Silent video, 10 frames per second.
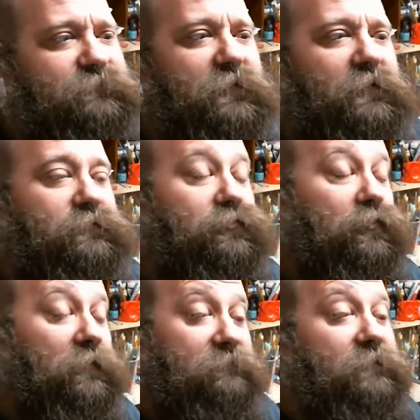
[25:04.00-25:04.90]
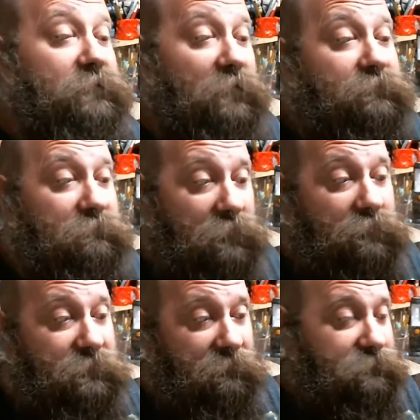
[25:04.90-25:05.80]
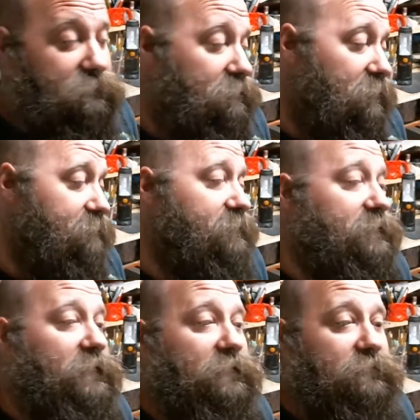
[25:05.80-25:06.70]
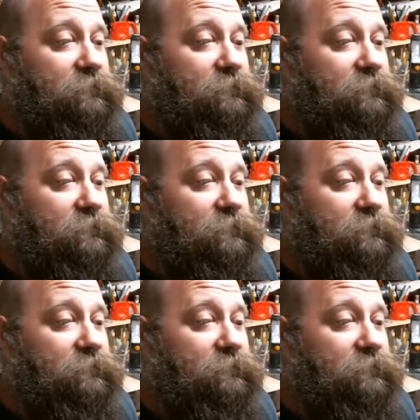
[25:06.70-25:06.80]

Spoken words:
day, you crave another moment of it. You crave it again. You